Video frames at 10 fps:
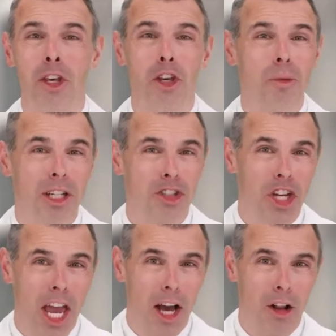Humic
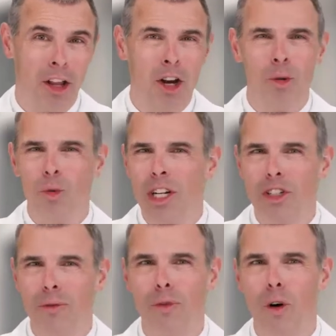shale,
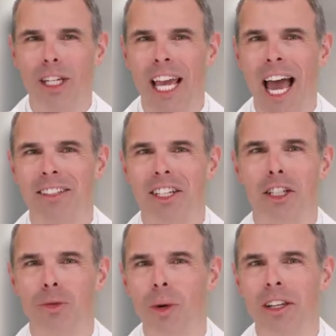rich in fulvic acid,
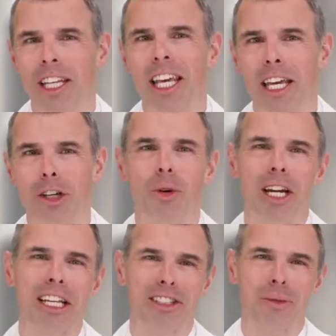is one of the key
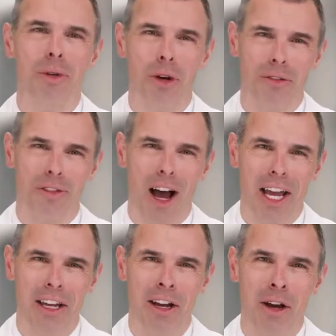ingredients in
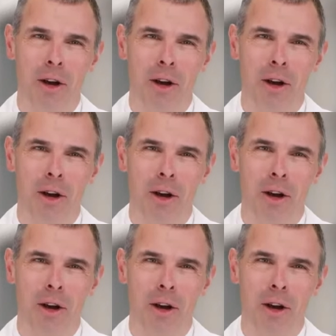Purifi.